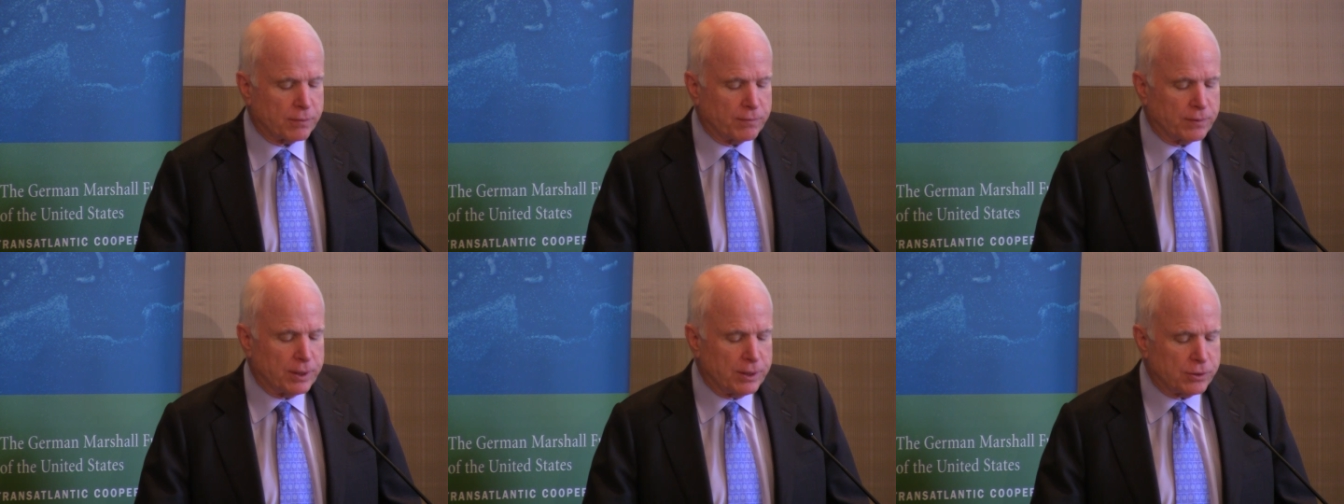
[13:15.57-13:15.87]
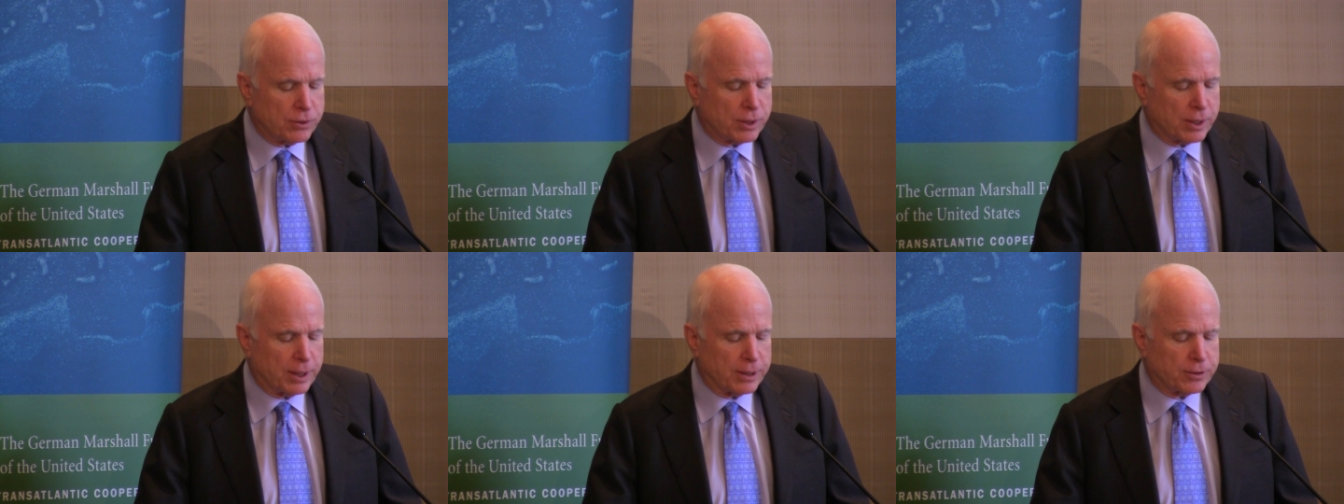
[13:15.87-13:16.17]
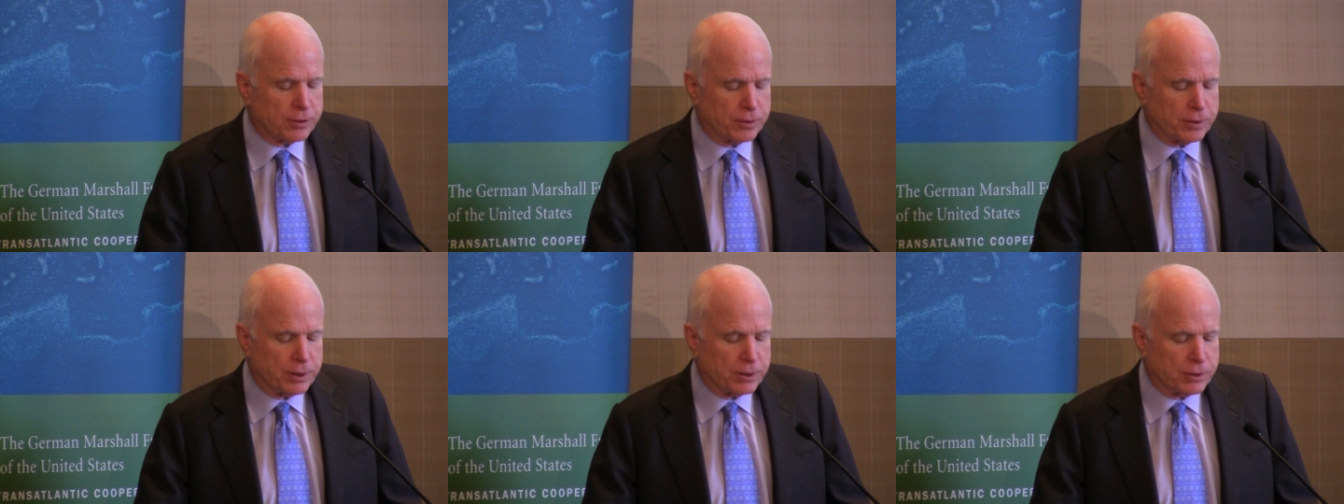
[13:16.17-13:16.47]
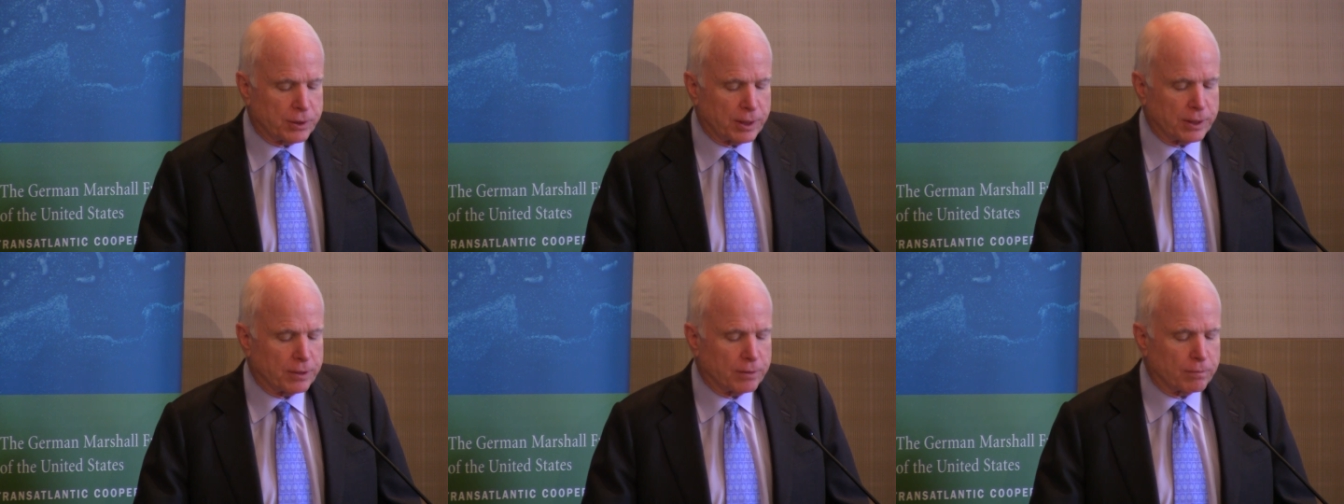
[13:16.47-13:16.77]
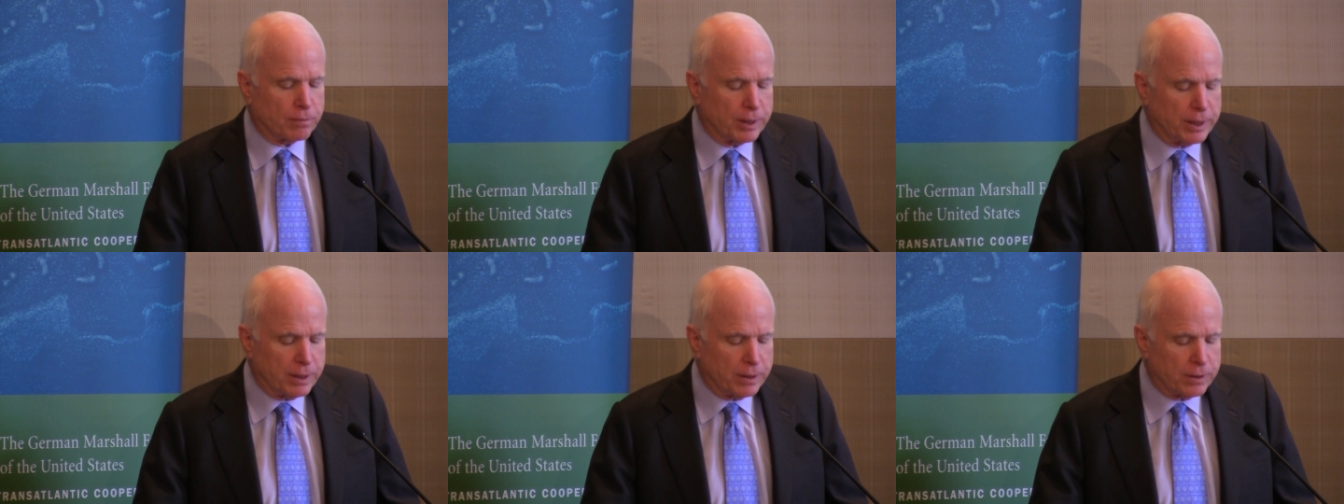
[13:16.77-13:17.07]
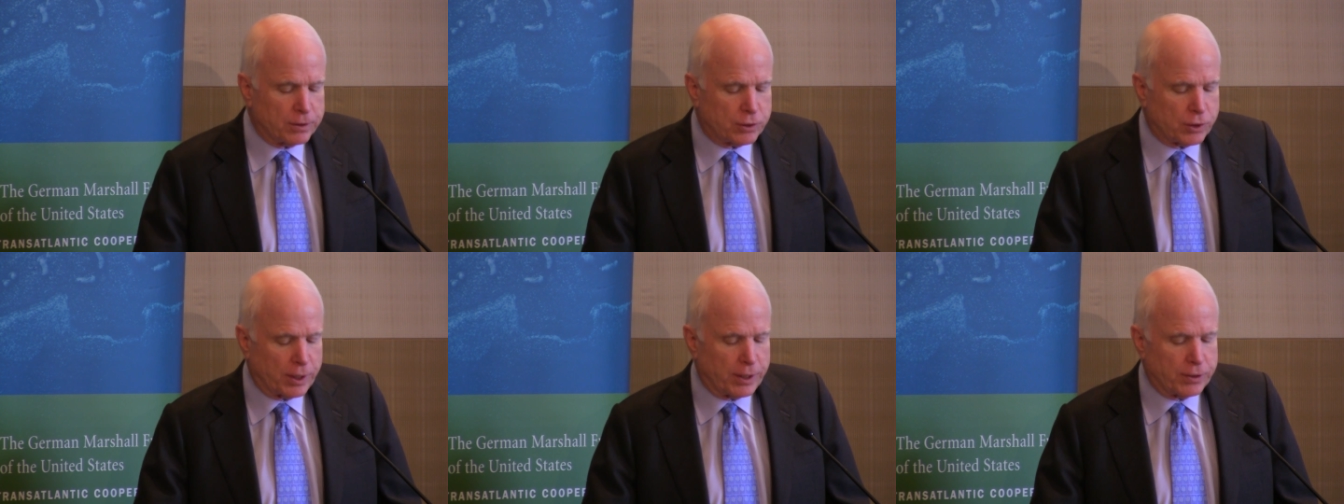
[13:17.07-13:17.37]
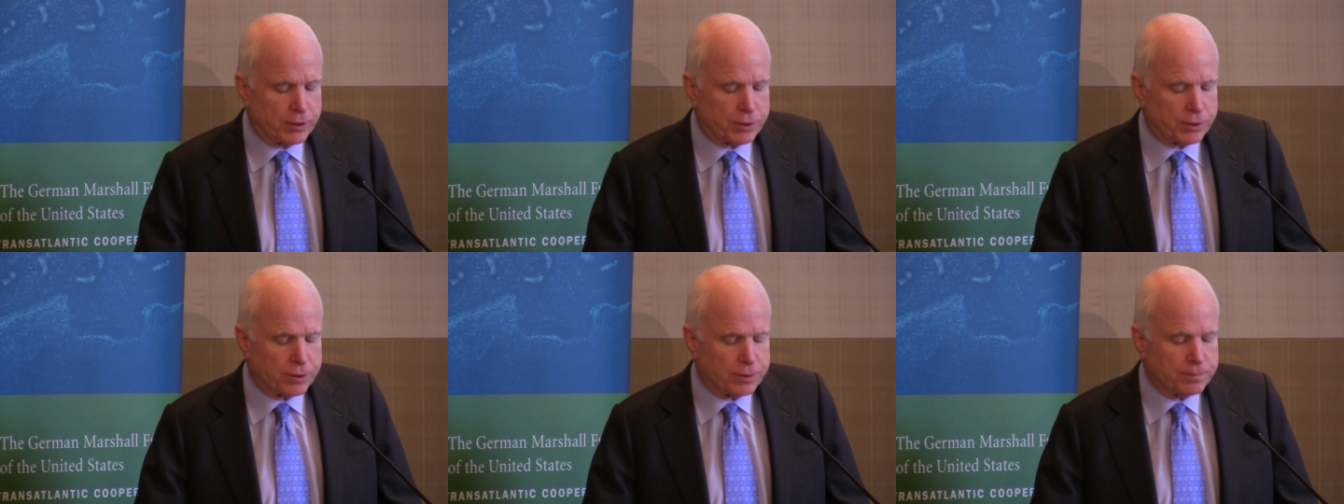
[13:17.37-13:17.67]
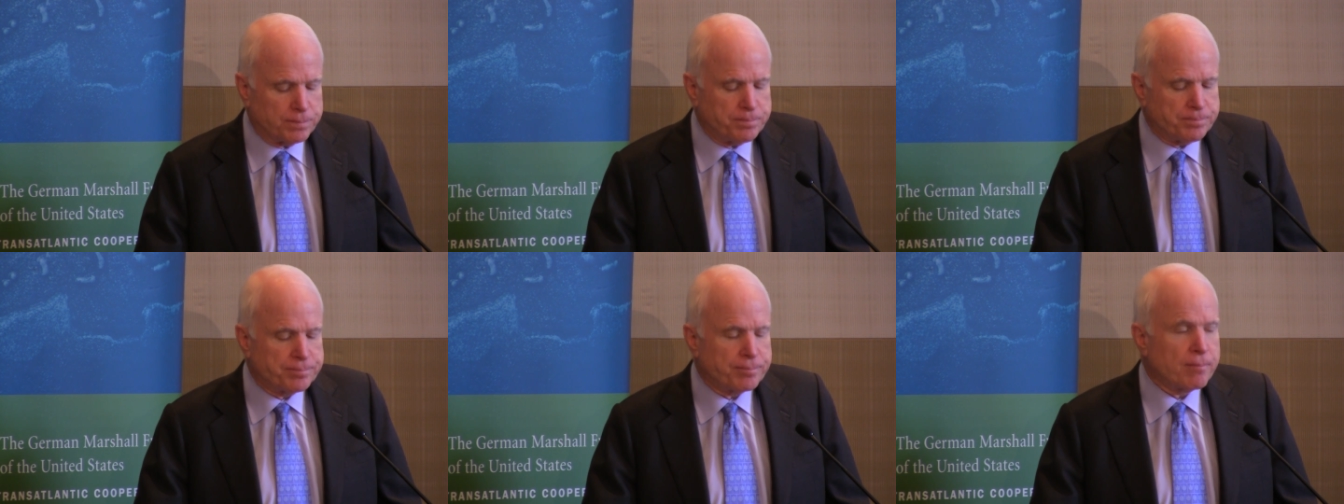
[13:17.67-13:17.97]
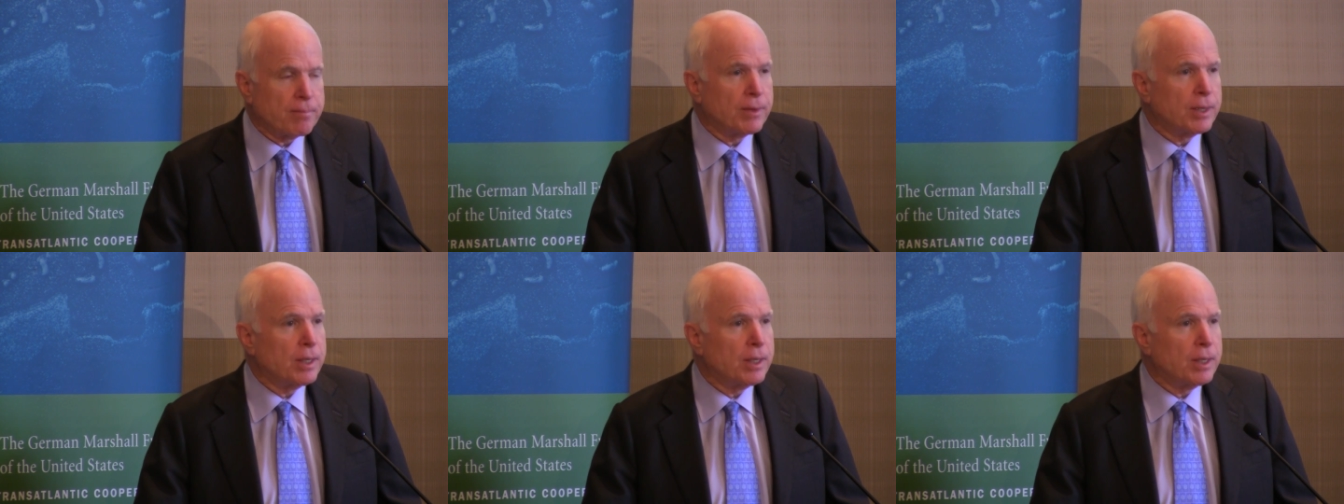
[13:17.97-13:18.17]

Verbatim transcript: of these countries and the realization